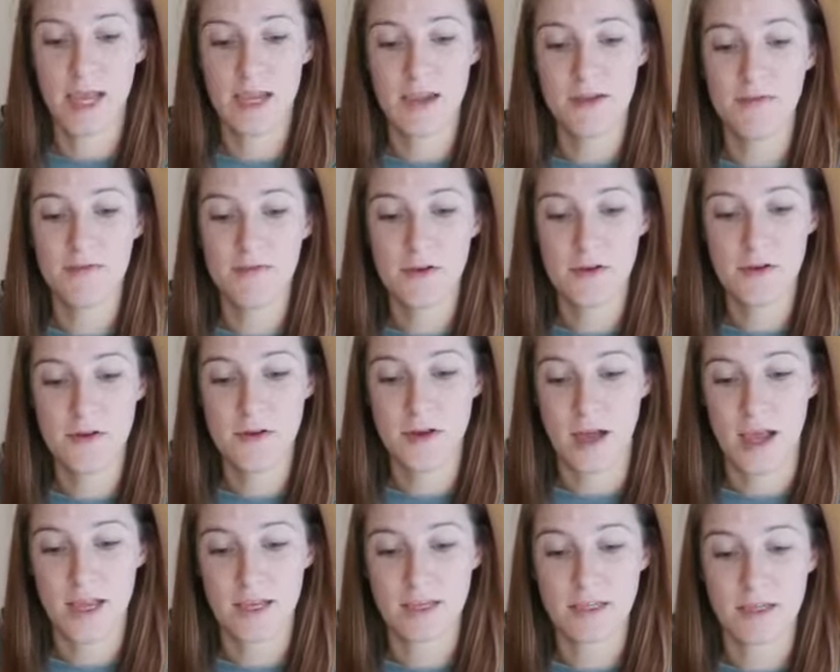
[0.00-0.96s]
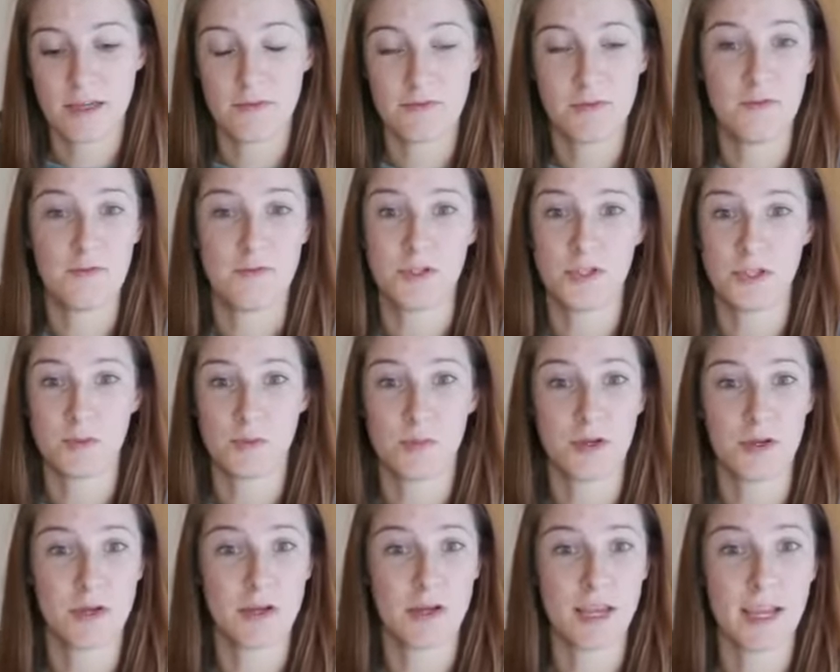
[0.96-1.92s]
if not, if you've just
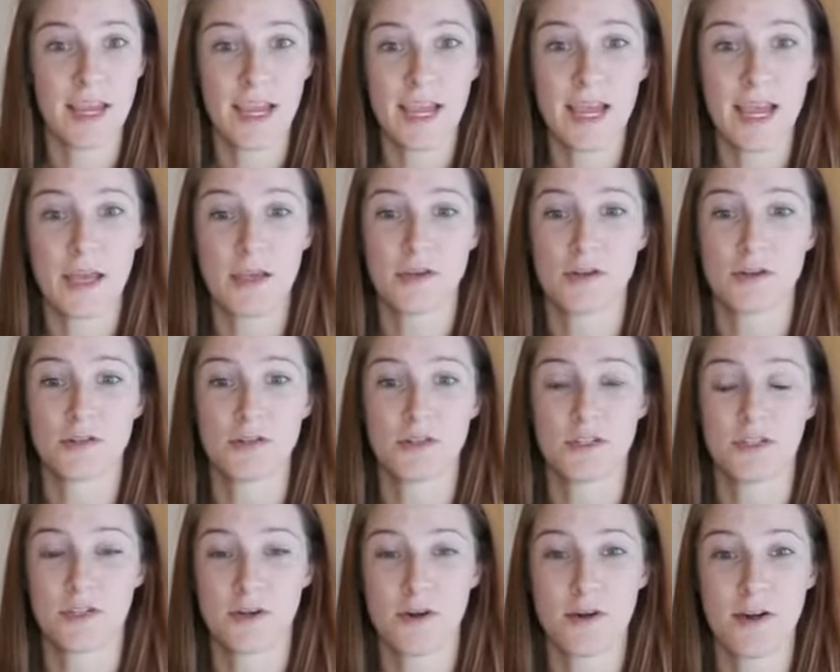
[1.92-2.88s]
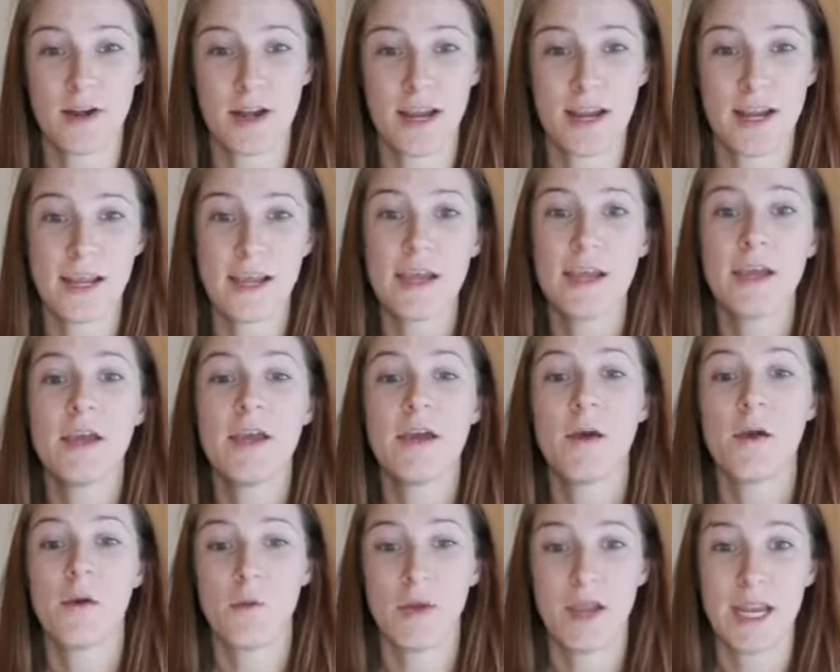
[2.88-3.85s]
bought your kit and you're just starting,
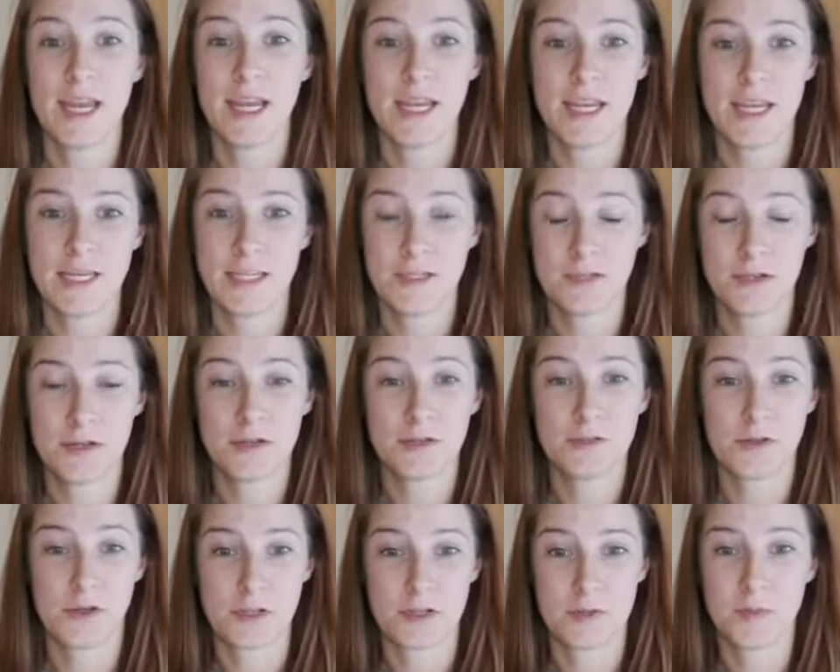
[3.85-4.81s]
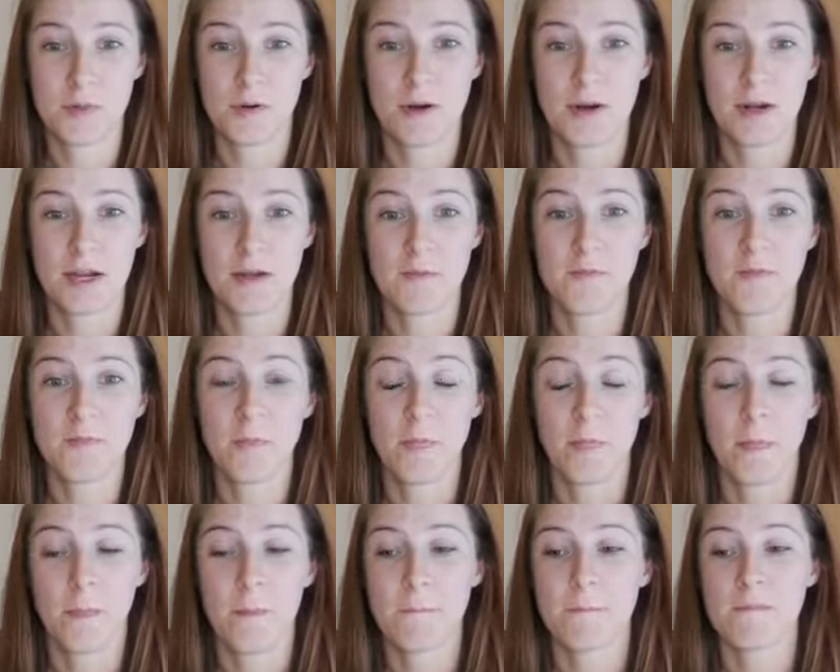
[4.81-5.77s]
we need to do your launch party.
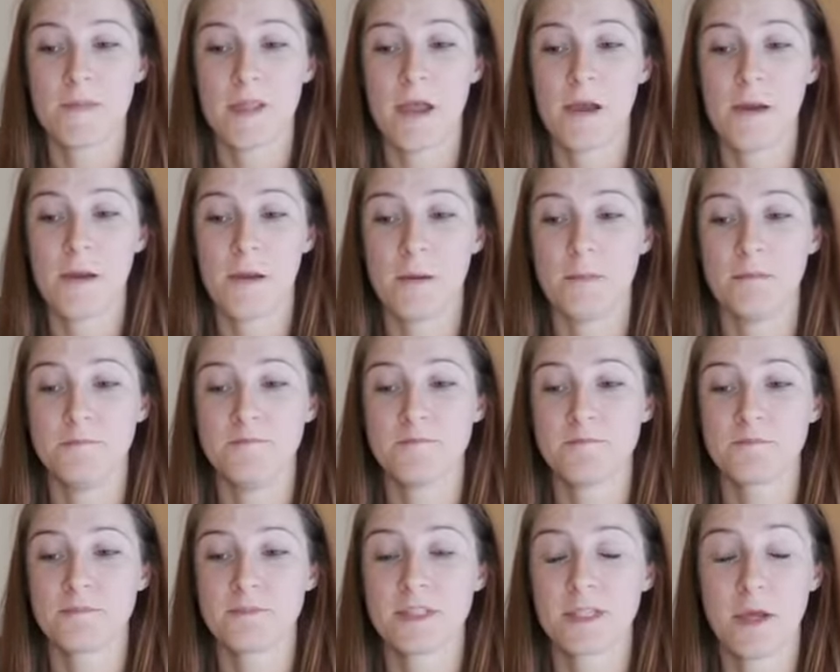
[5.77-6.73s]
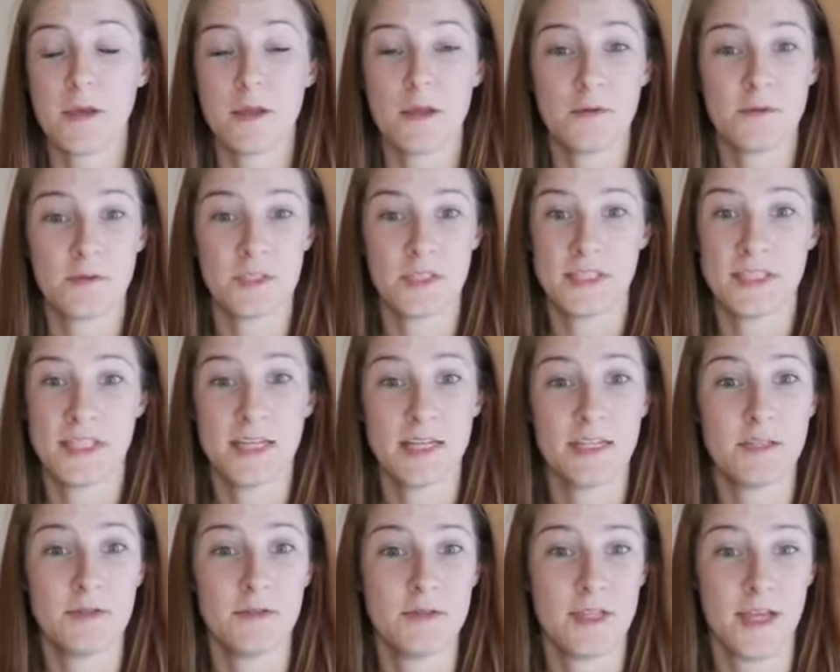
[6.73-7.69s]
Um, so you'll just need
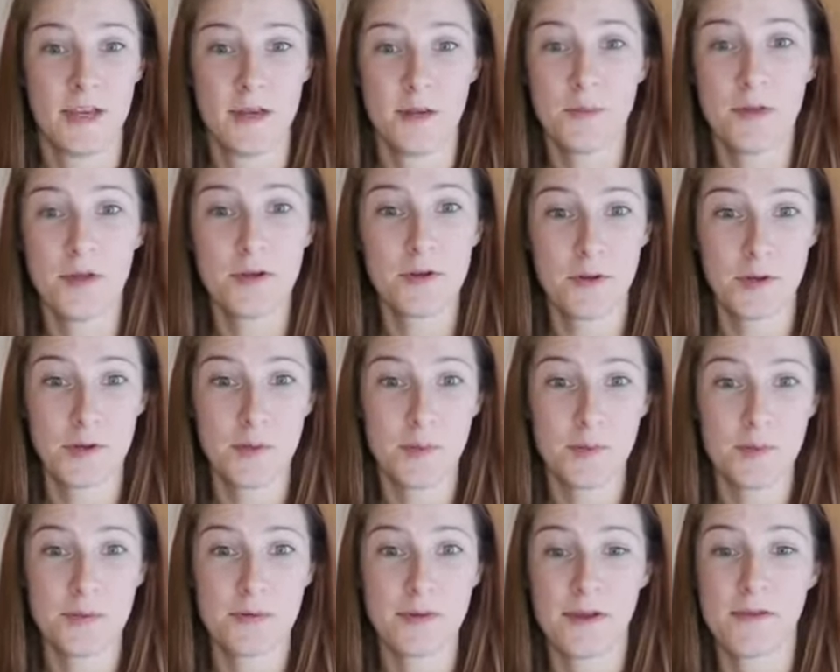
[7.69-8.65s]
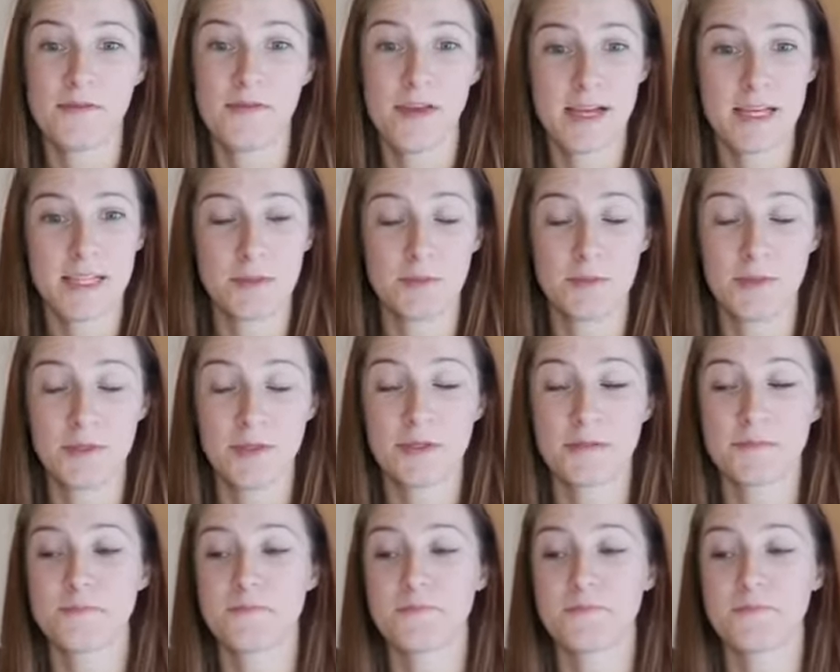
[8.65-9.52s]
to set up a group on Facebook